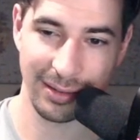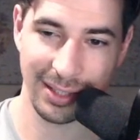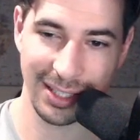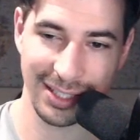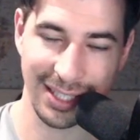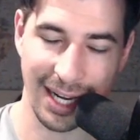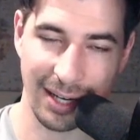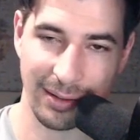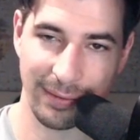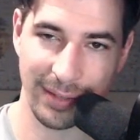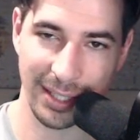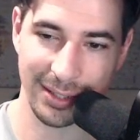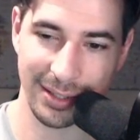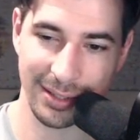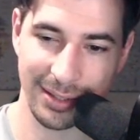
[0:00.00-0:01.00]
He
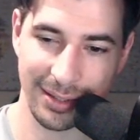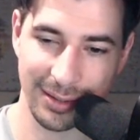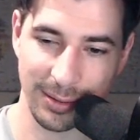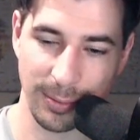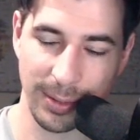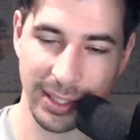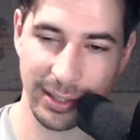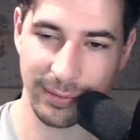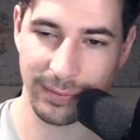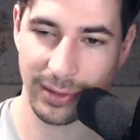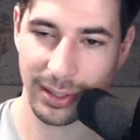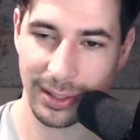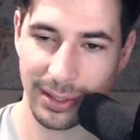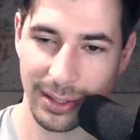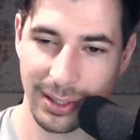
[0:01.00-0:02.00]
sacrifices his queen.
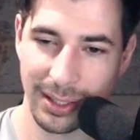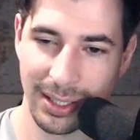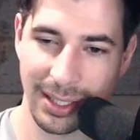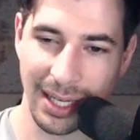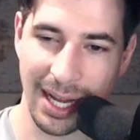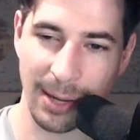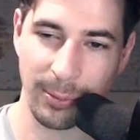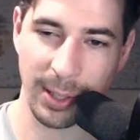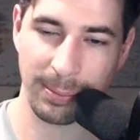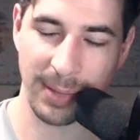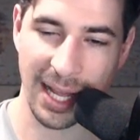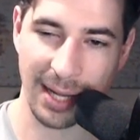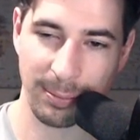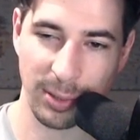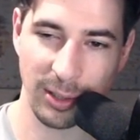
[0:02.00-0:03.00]
I went
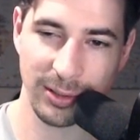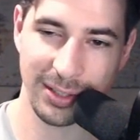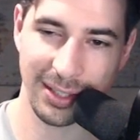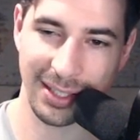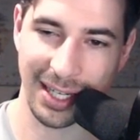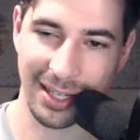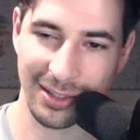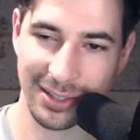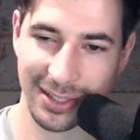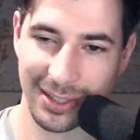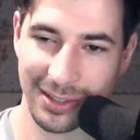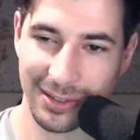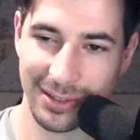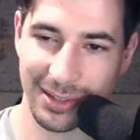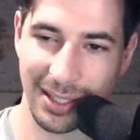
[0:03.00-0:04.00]
back
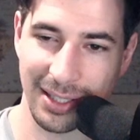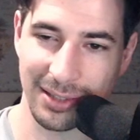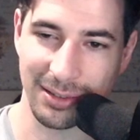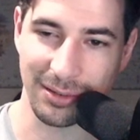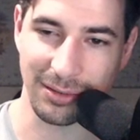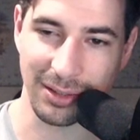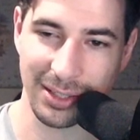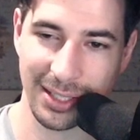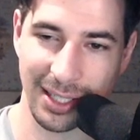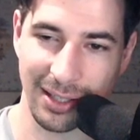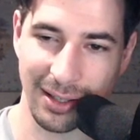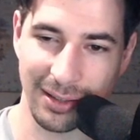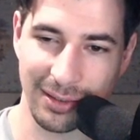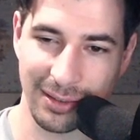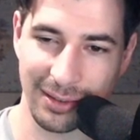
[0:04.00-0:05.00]
post-analysis and looked at
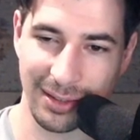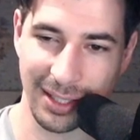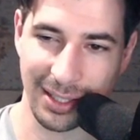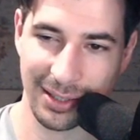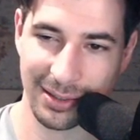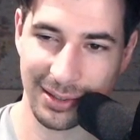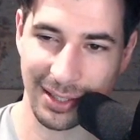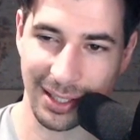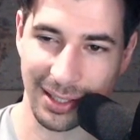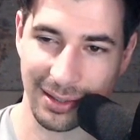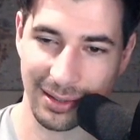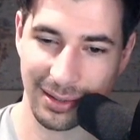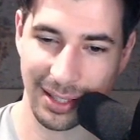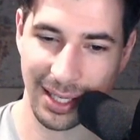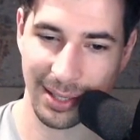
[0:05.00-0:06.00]
other things
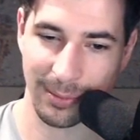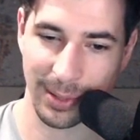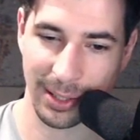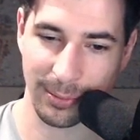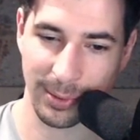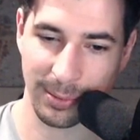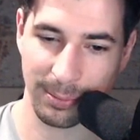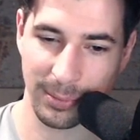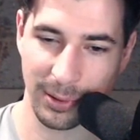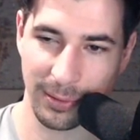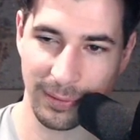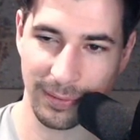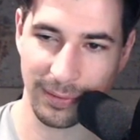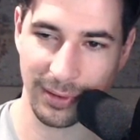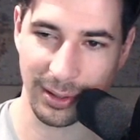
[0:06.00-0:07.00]
like, hey, why don't we
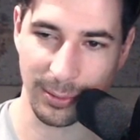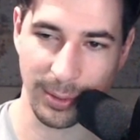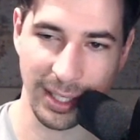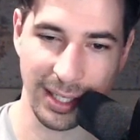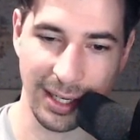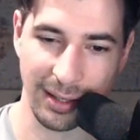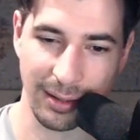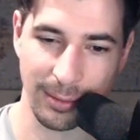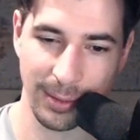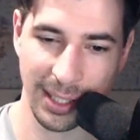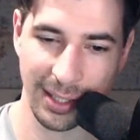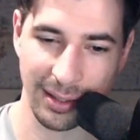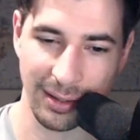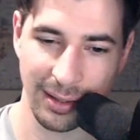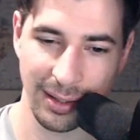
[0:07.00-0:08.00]
move the queen out of the way?